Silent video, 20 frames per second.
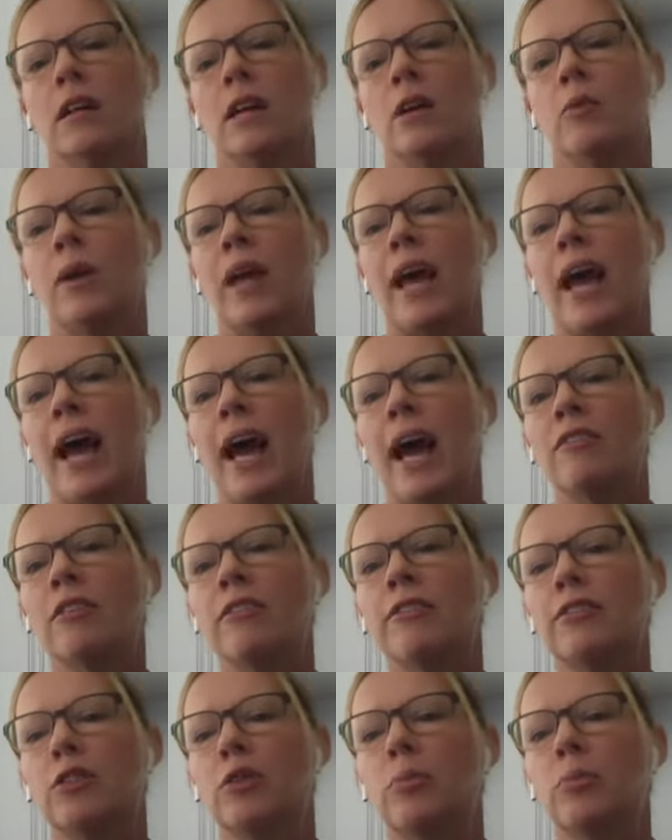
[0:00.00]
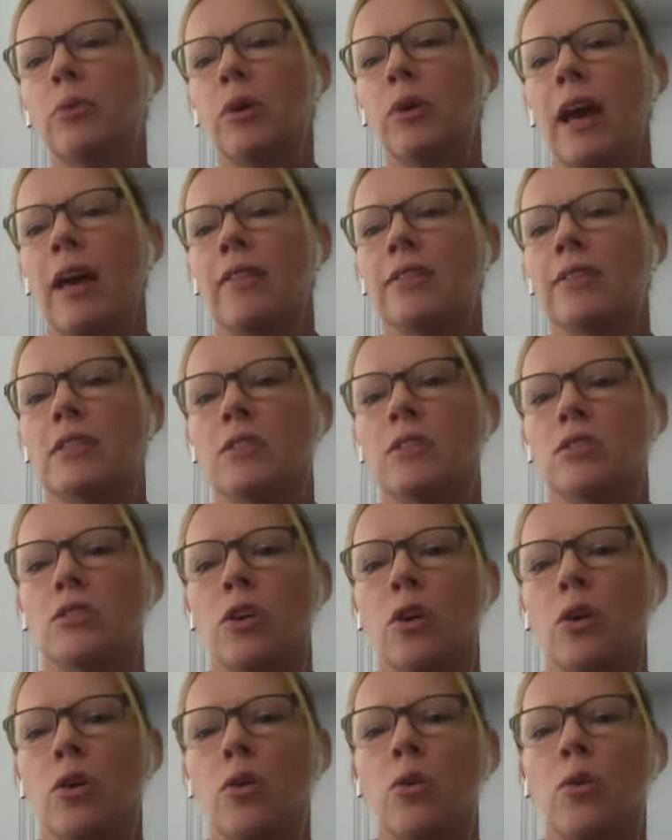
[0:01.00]
And we have a few breaths.
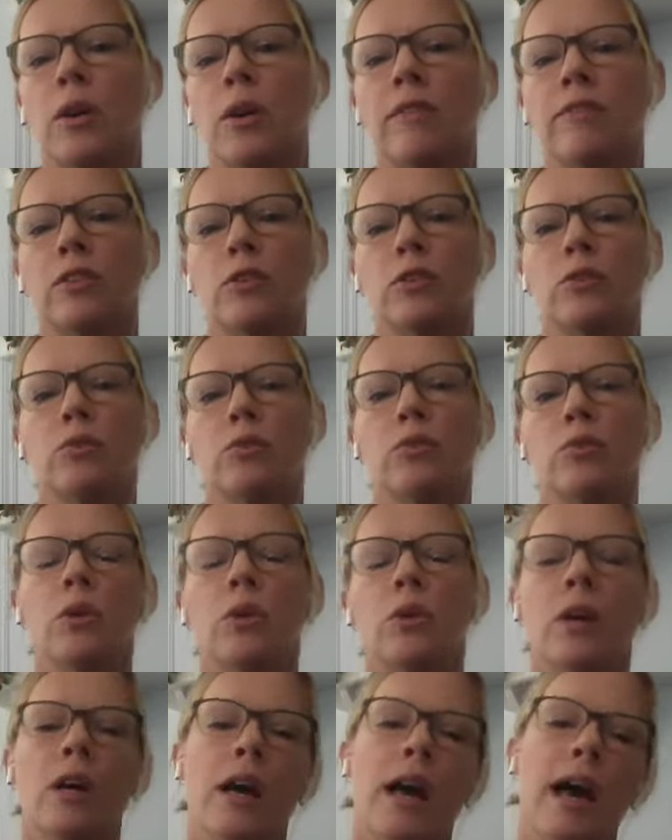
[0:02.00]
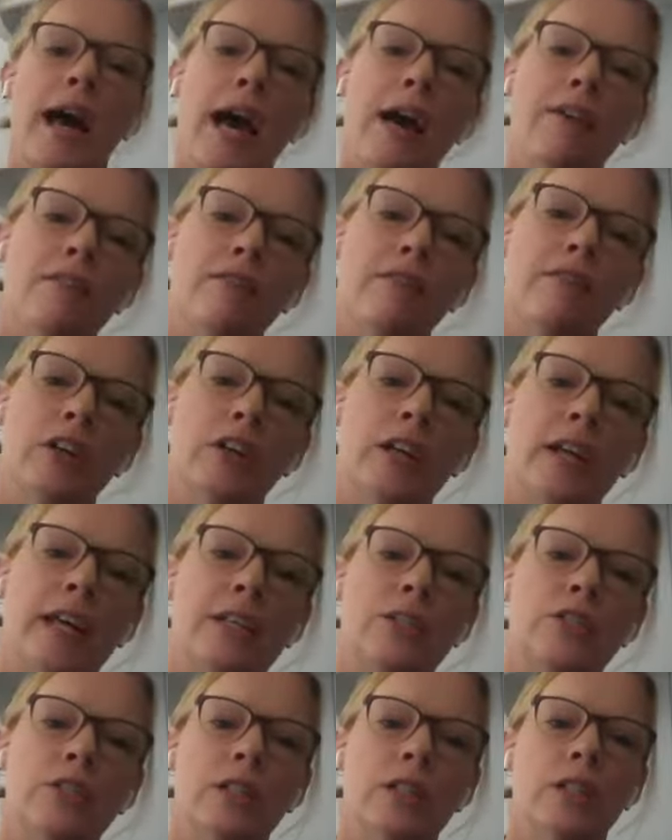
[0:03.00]
So if you have a
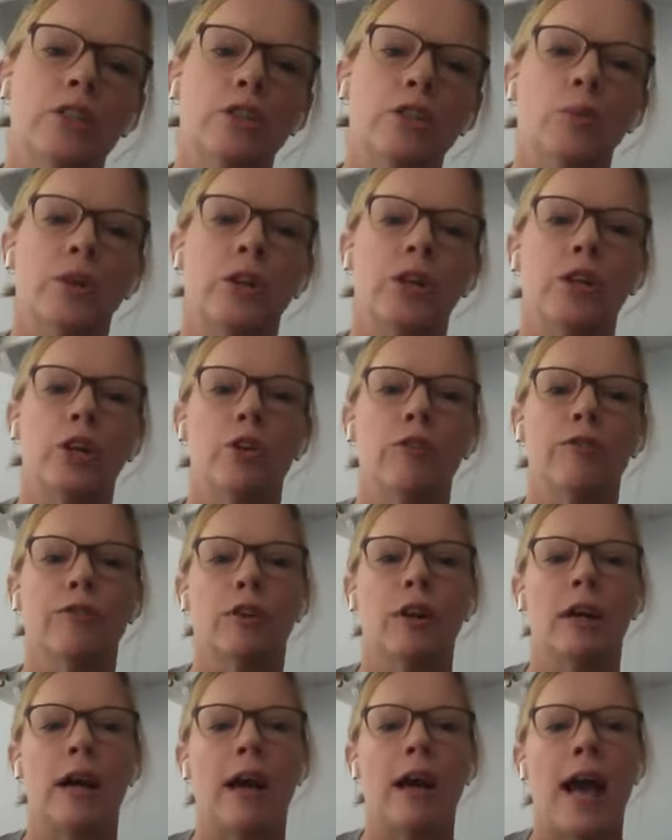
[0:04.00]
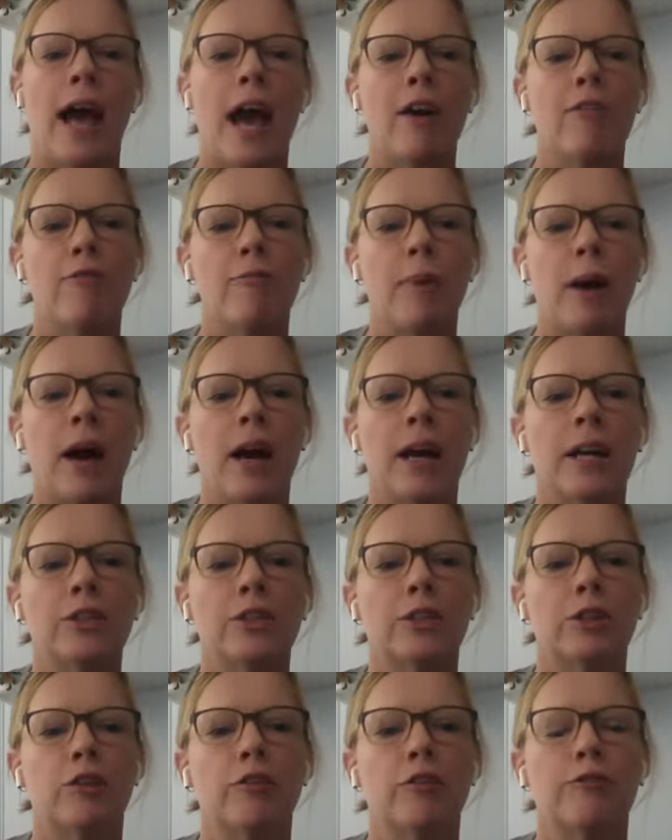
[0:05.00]
variation and you want to go for a half
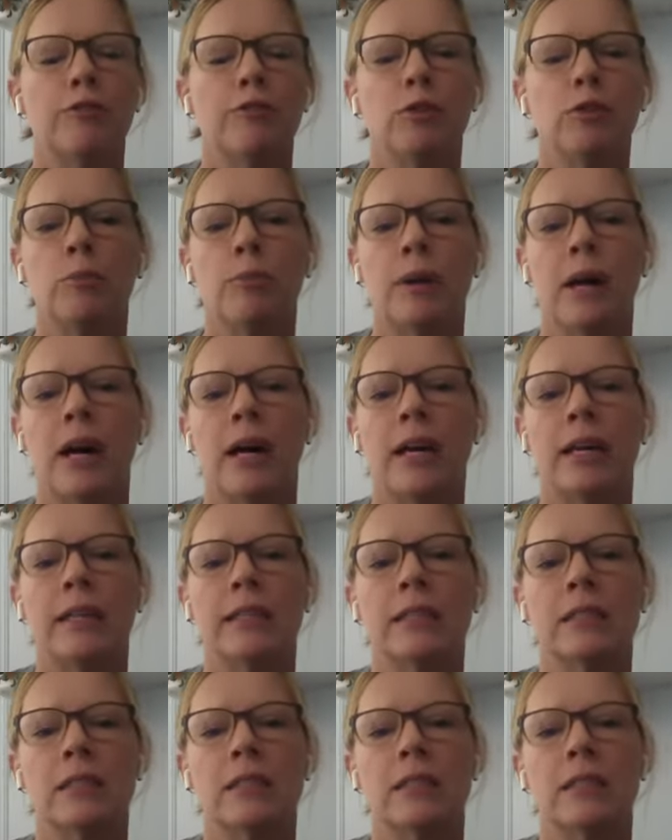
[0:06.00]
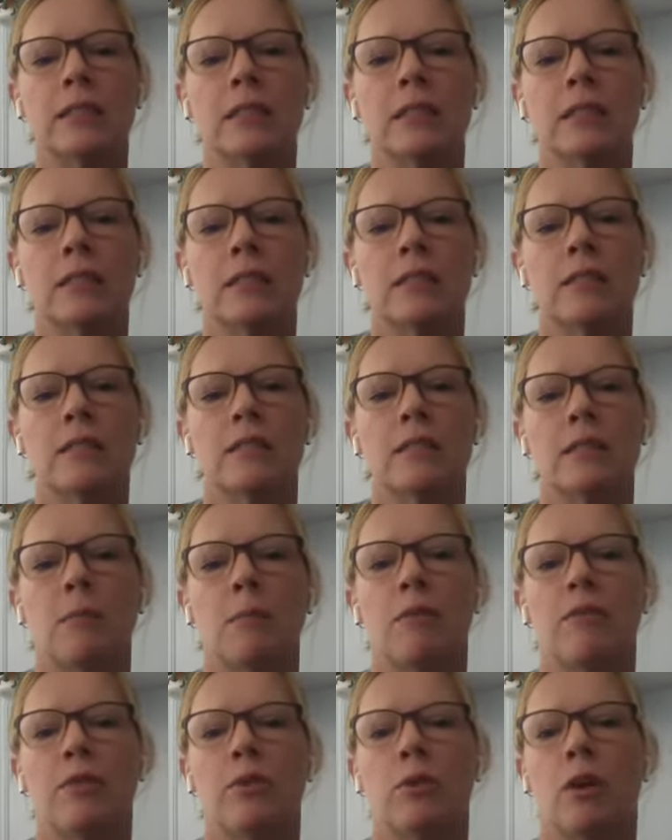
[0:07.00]
bind or a full bind,
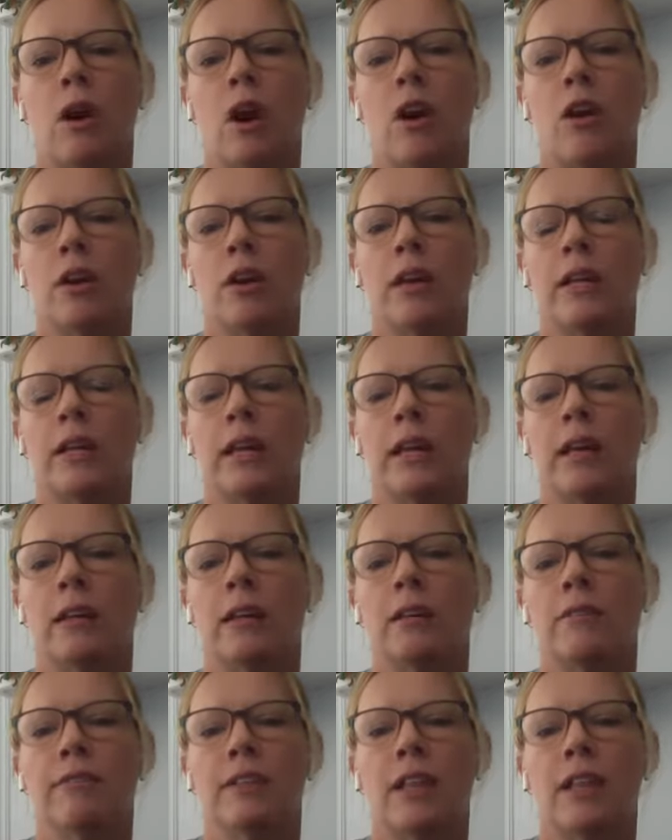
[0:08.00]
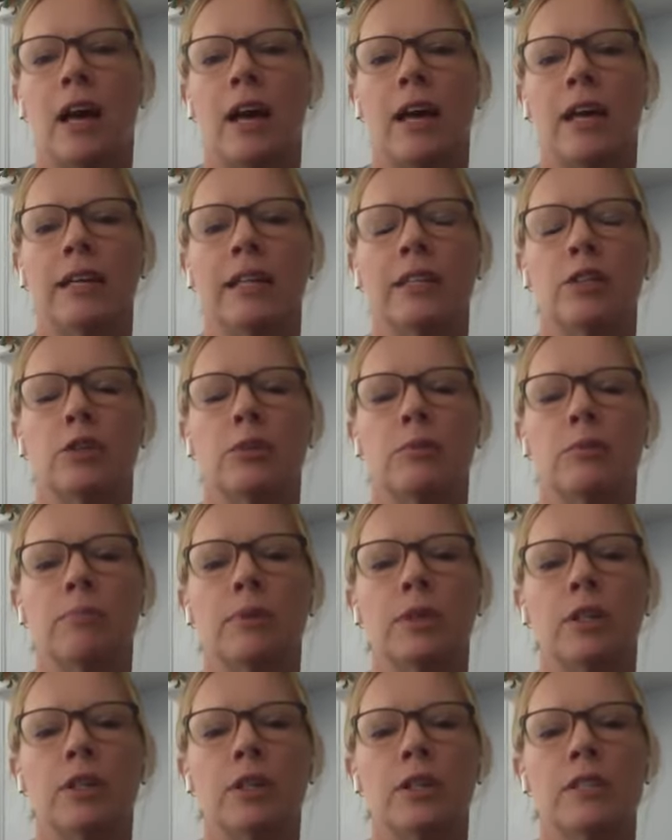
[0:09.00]
some of you are already flying in your
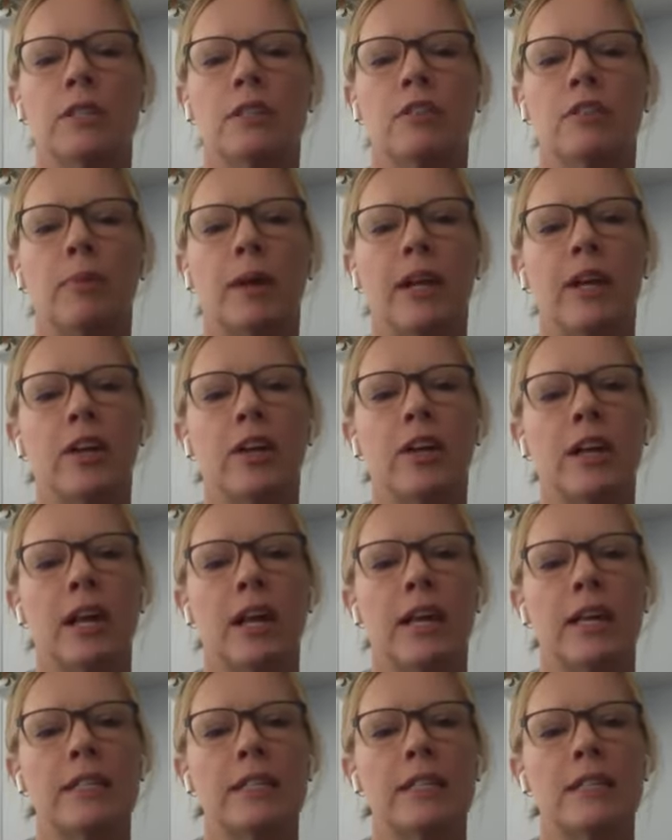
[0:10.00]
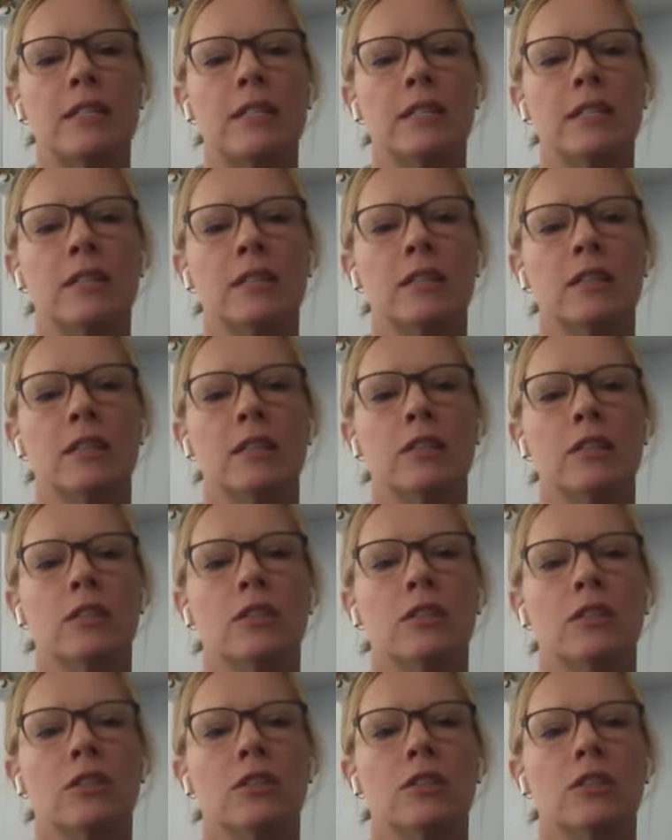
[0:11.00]
birds of paradise.
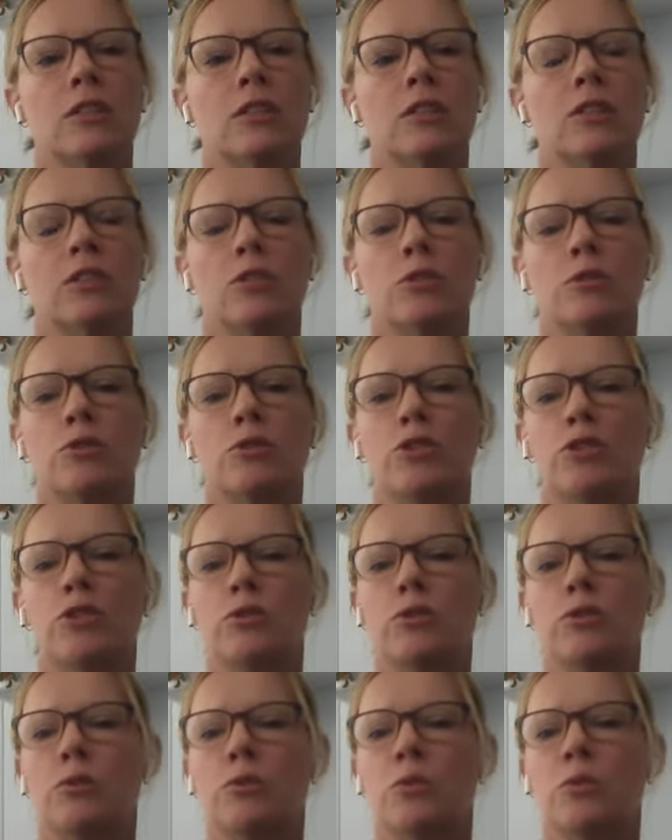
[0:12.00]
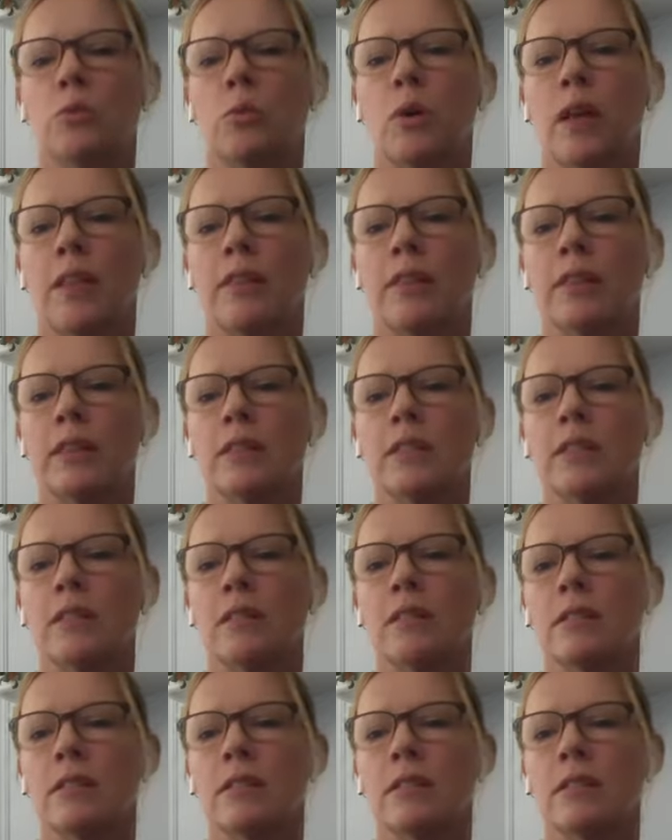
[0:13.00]
You choose what this